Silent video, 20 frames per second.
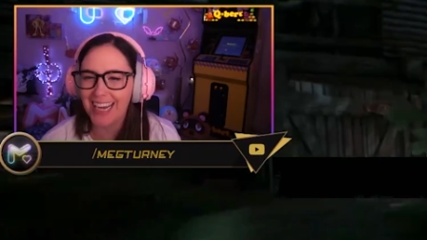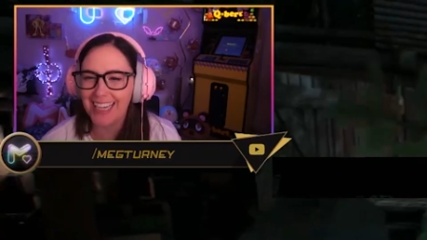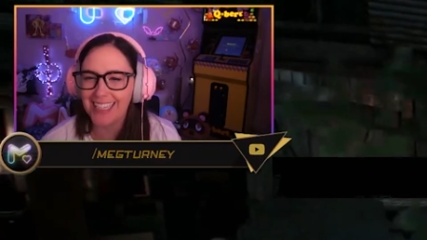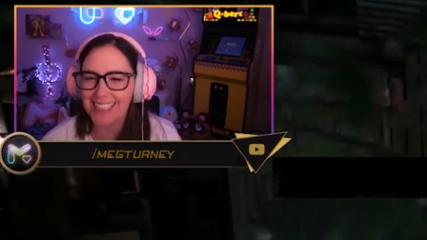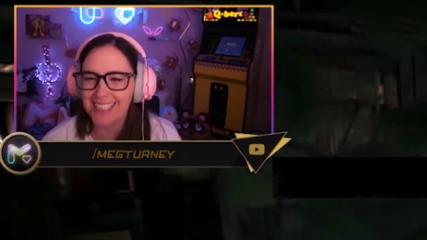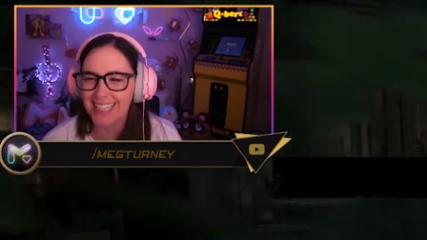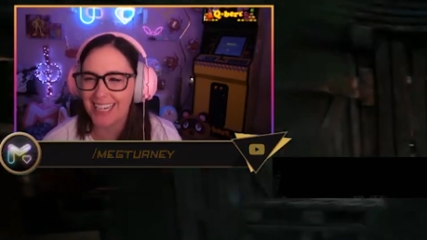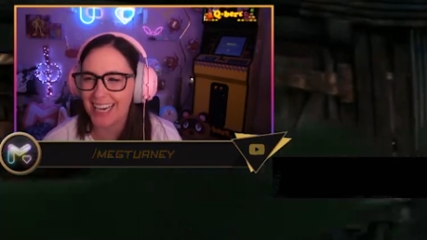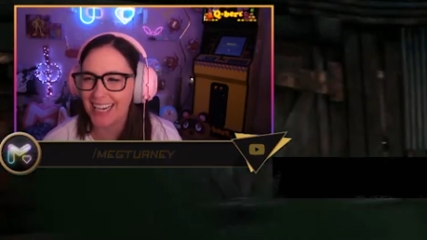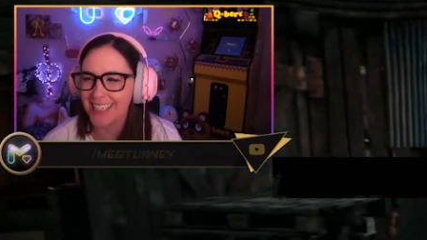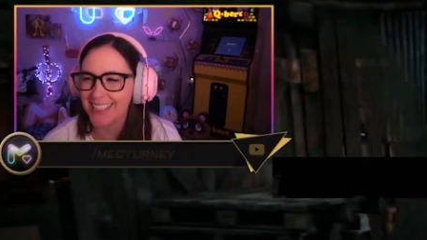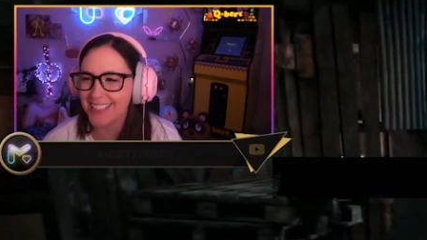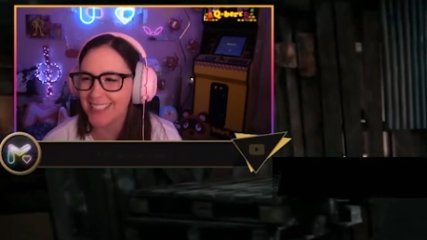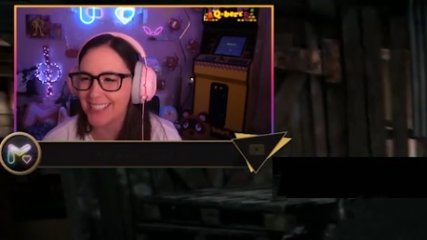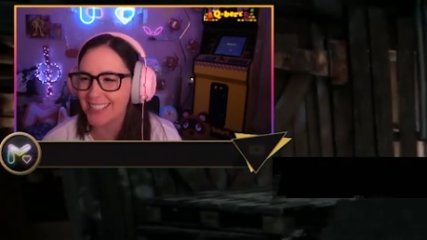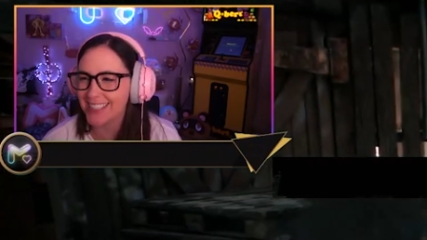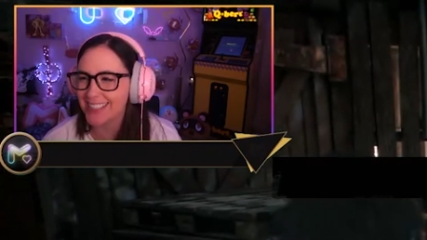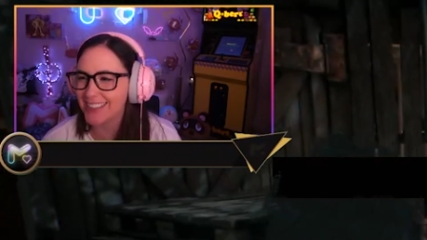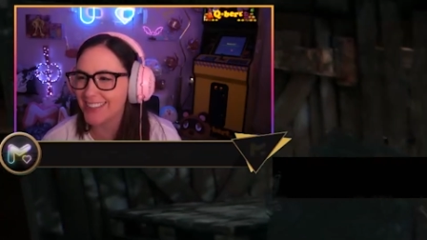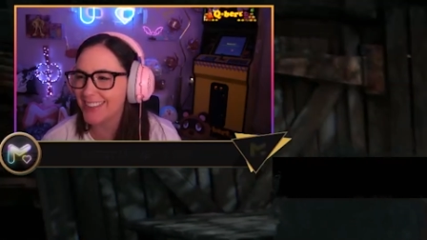Did I
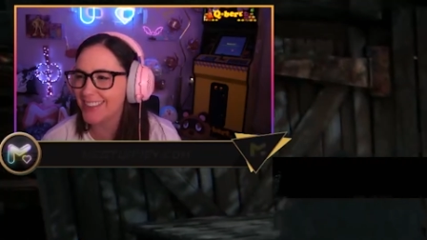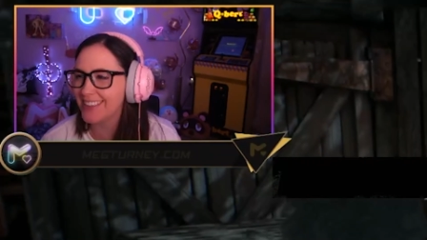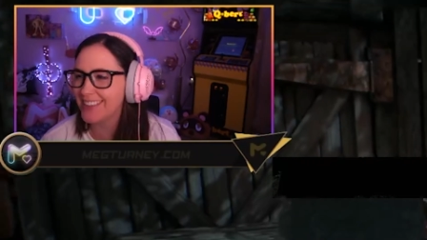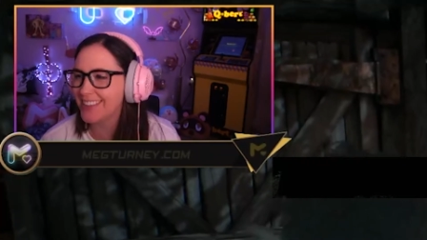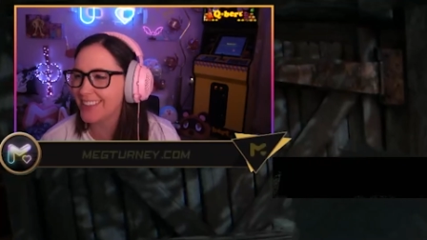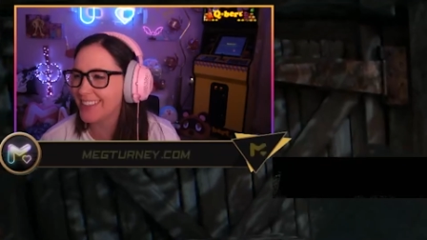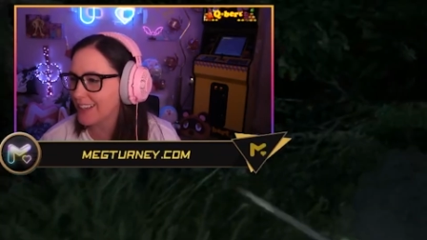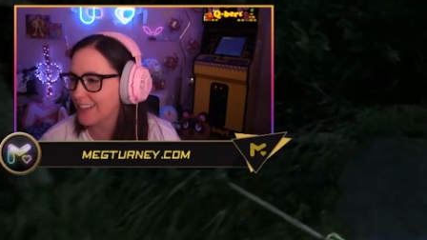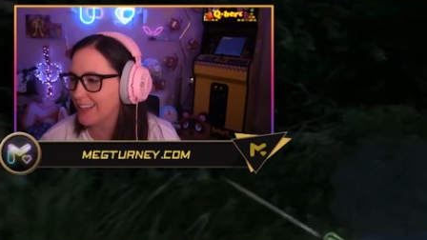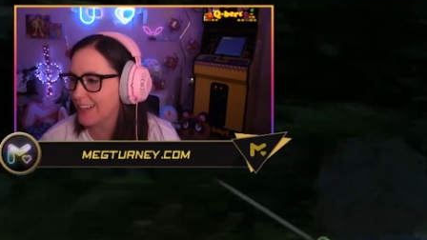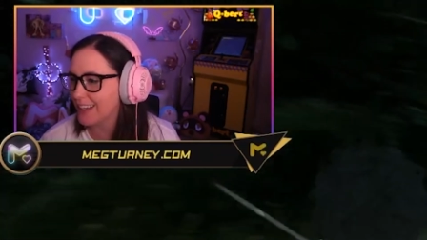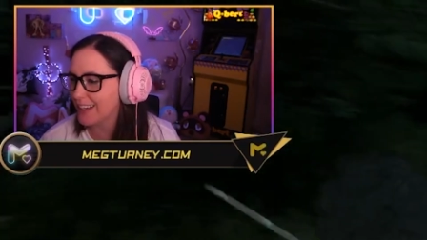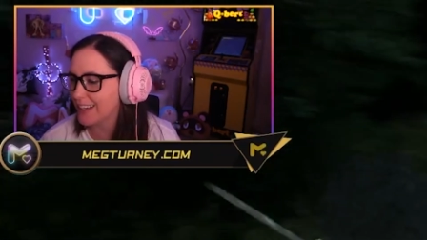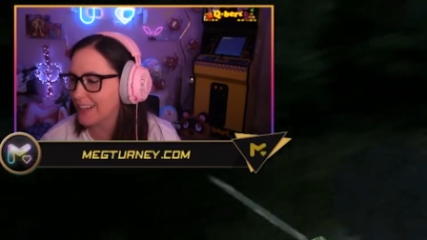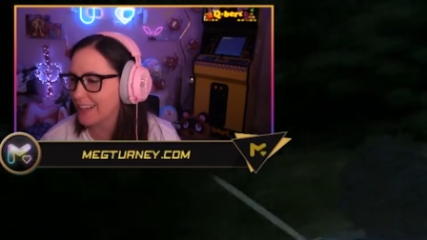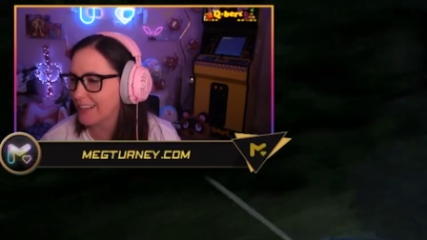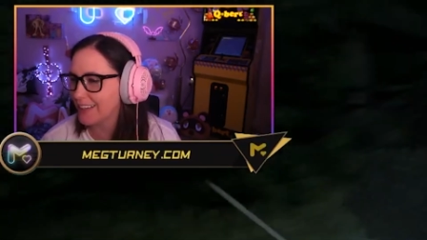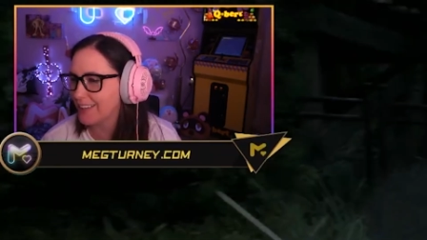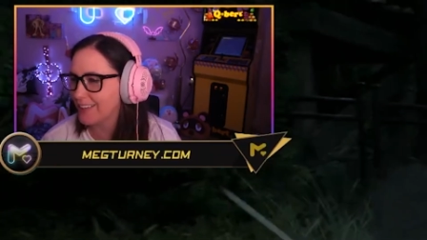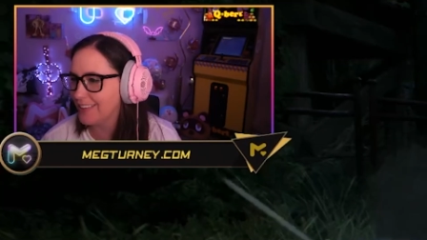steal a
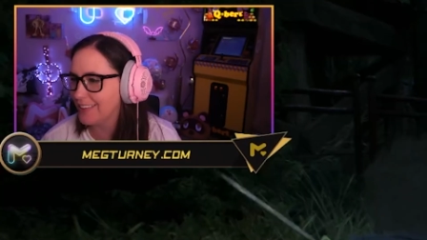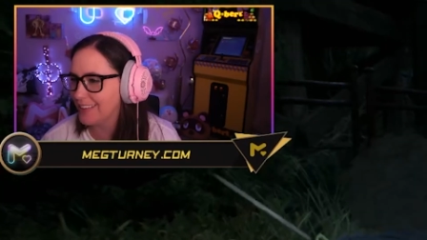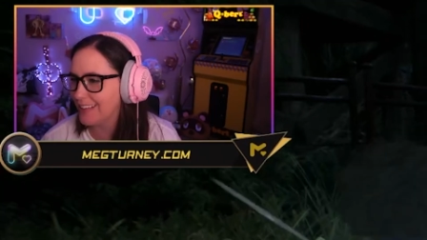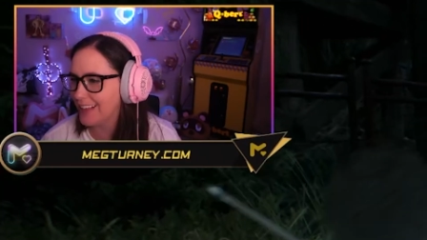kill?